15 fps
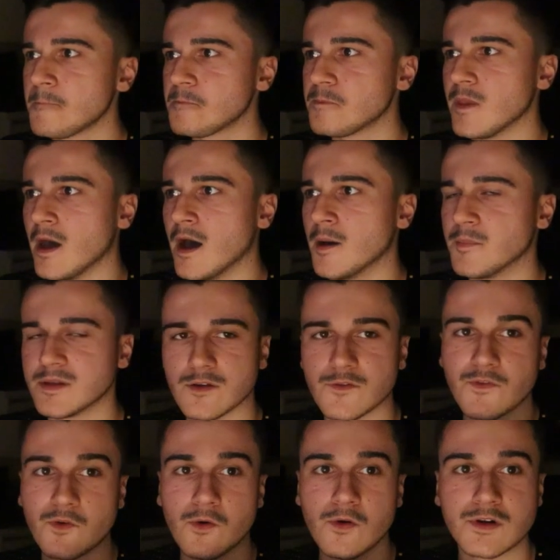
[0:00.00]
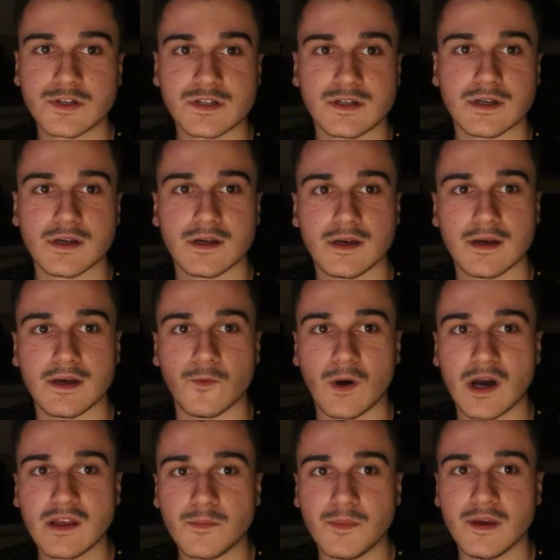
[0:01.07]
But of course,
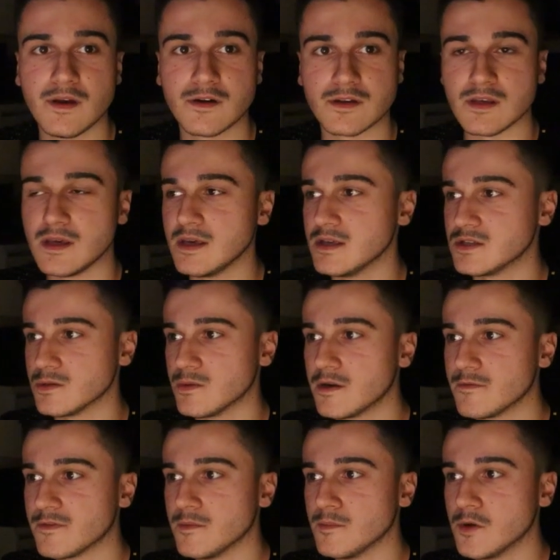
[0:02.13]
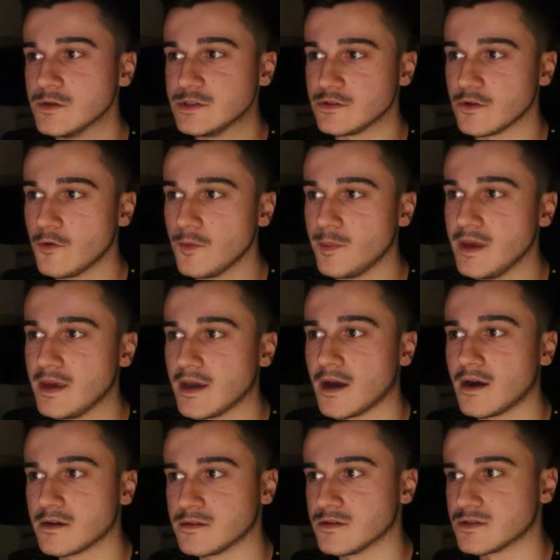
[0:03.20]
Whitebeard is one of the most OP
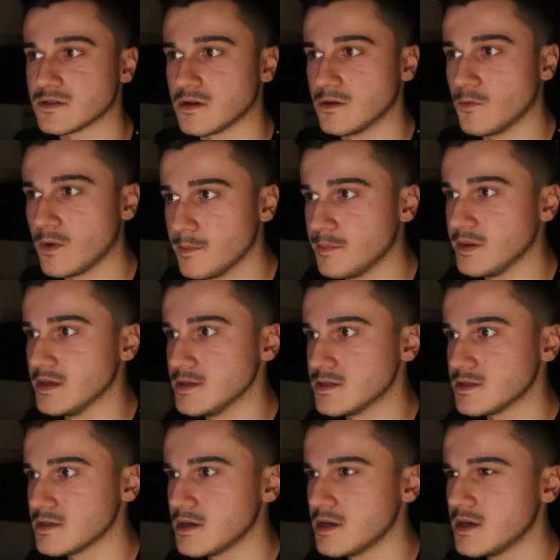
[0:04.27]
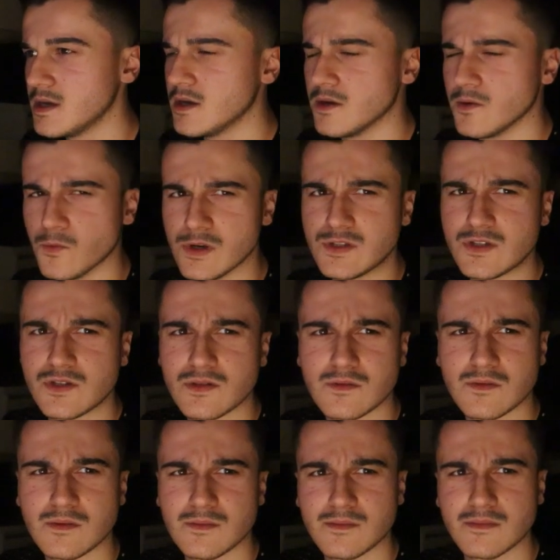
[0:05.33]
characters on One Piece, which,
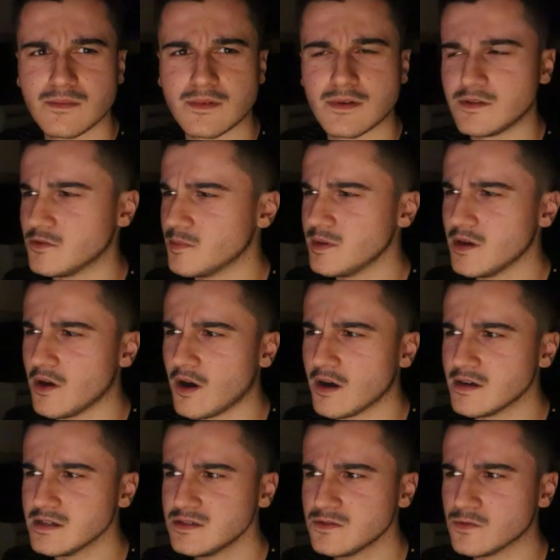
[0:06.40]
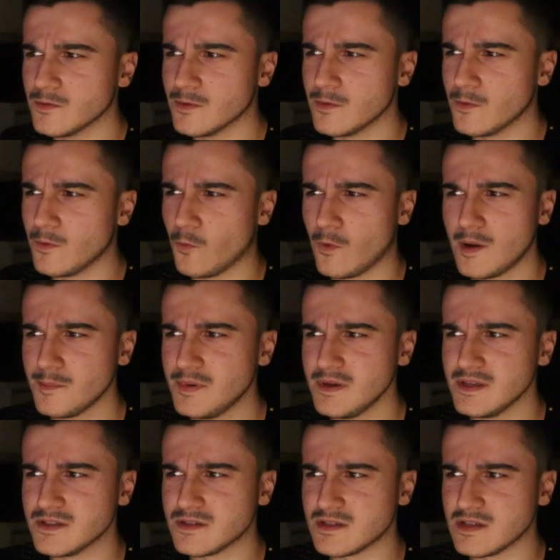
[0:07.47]
to be honest, One
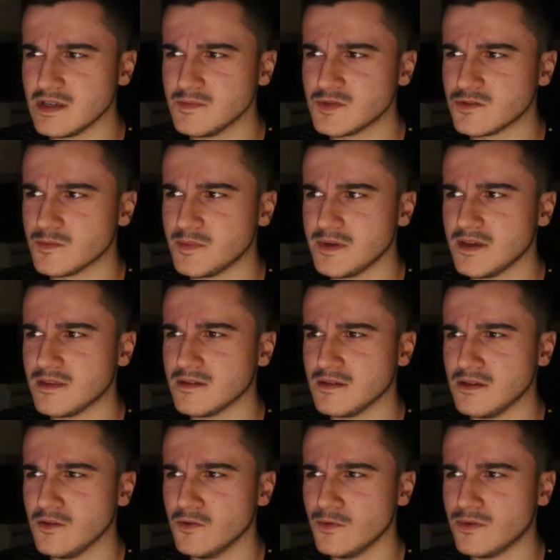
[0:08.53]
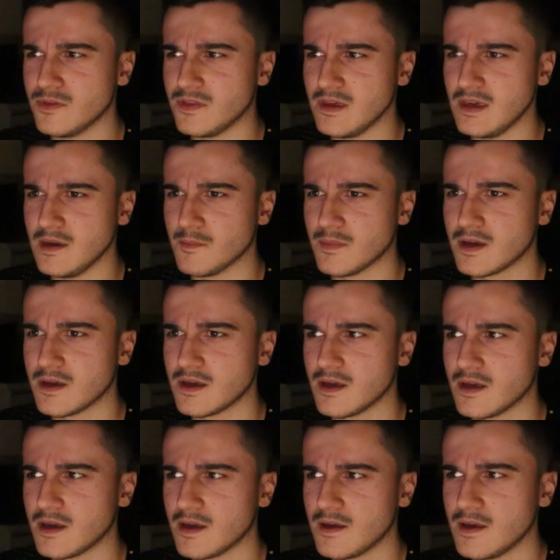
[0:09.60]
Piece seems to be the new theme,
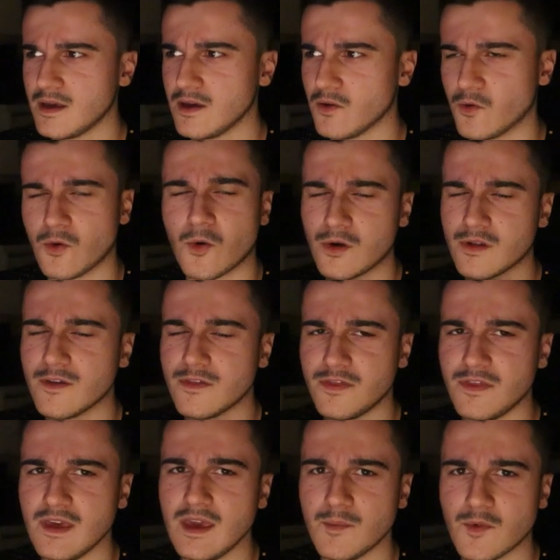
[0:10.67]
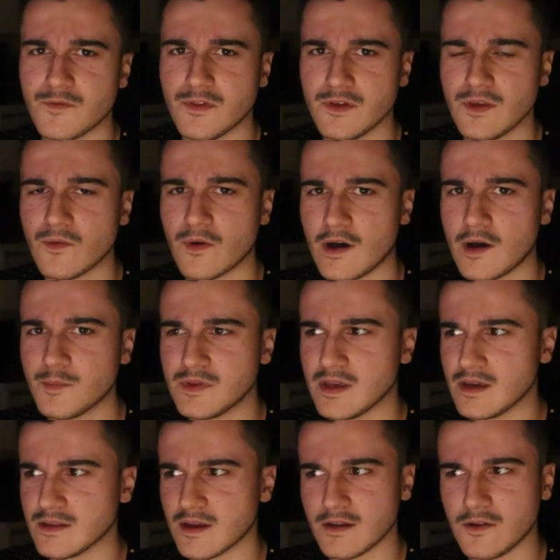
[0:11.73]
or the theme of the new
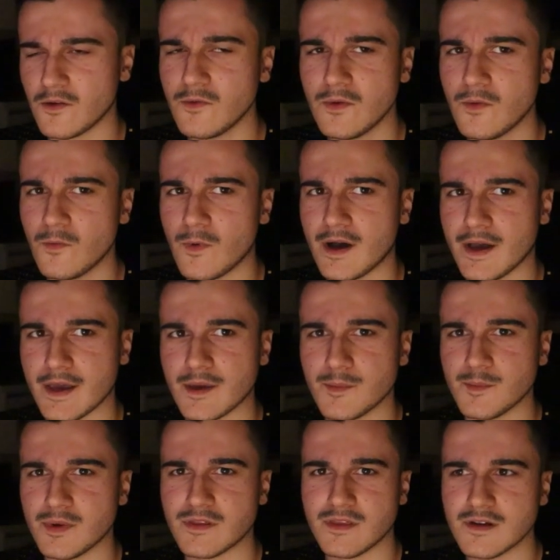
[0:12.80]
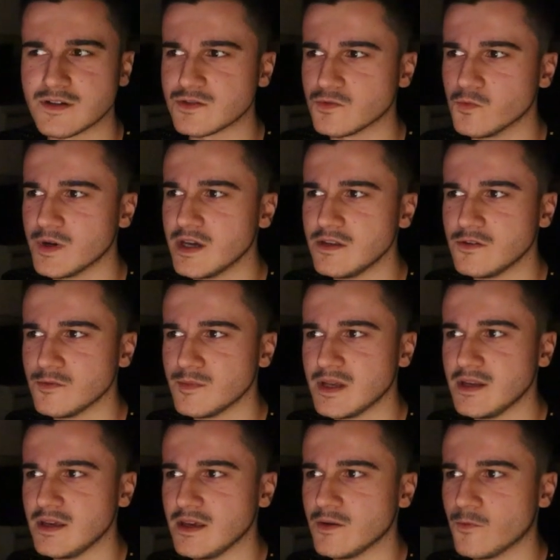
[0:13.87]
update. I don't know why, but there's way too
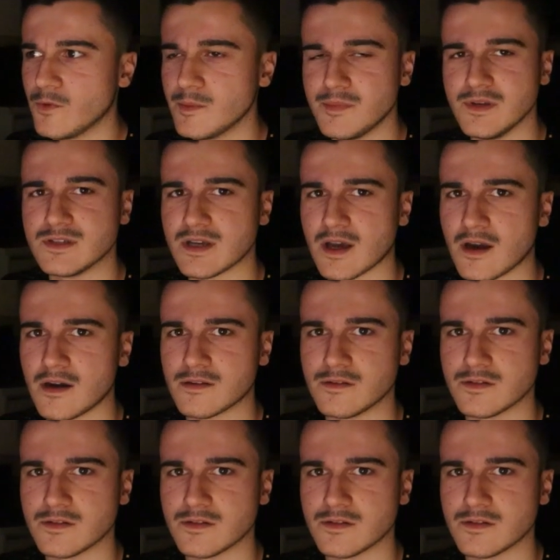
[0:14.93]
many One Piece characters